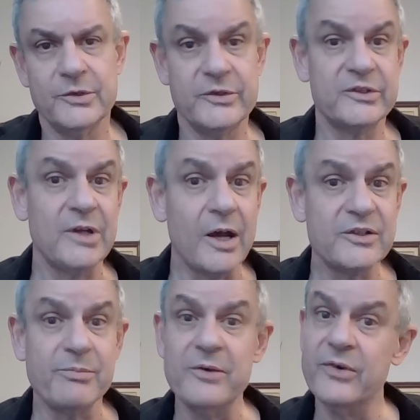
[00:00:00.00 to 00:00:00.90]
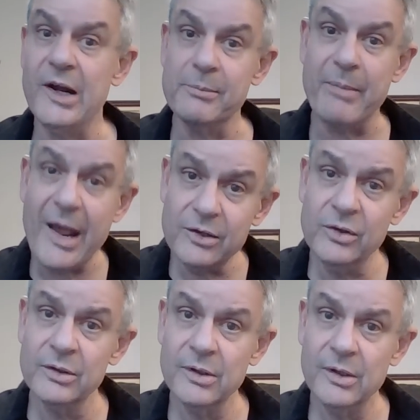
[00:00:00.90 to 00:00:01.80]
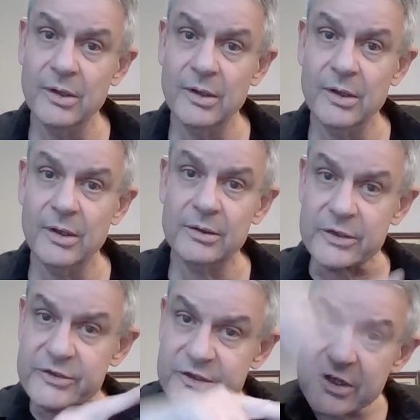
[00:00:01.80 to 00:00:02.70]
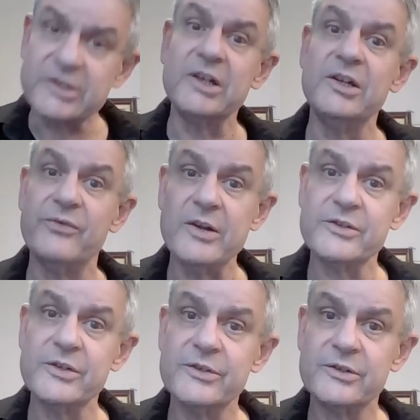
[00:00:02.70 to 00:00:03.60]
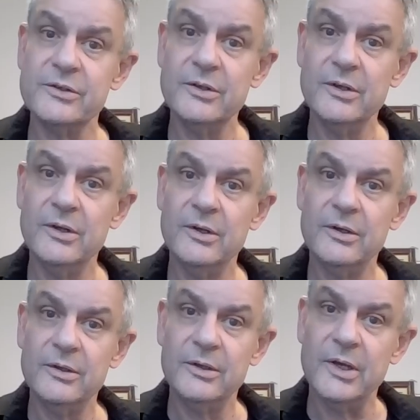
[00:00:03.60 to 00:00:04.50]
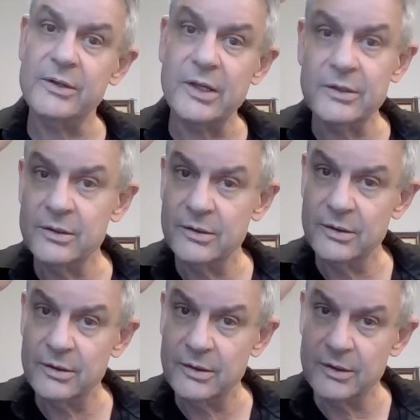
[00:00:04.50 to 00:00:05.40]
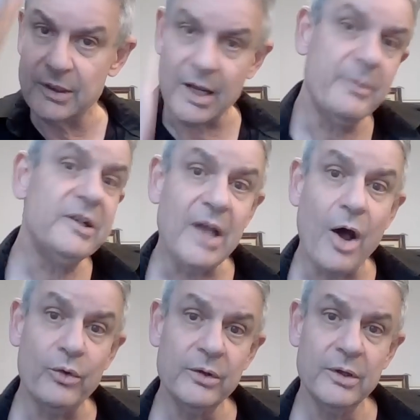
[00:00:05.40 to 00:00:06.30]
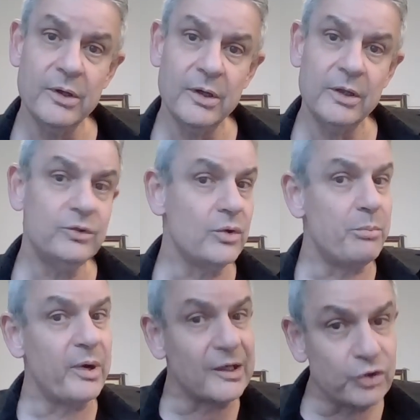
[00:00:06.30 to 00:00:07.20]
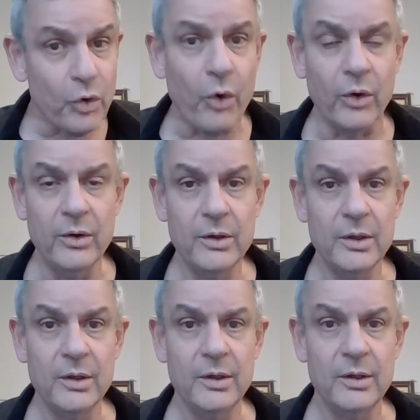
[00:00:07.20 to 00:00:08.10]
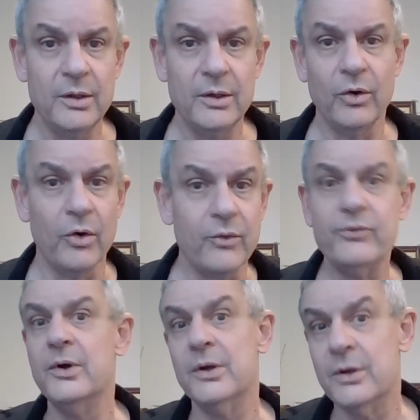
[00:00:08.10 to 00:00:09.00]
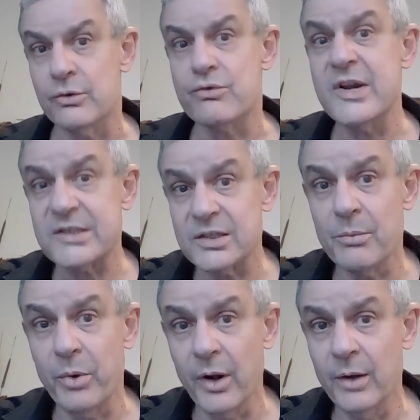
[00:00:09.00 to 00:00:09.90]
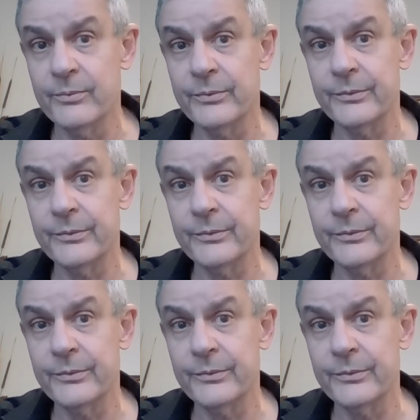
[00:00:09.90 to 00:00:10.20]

starts by feeling bad, narcissistic defenses, and then coming down to a plateau of reasonable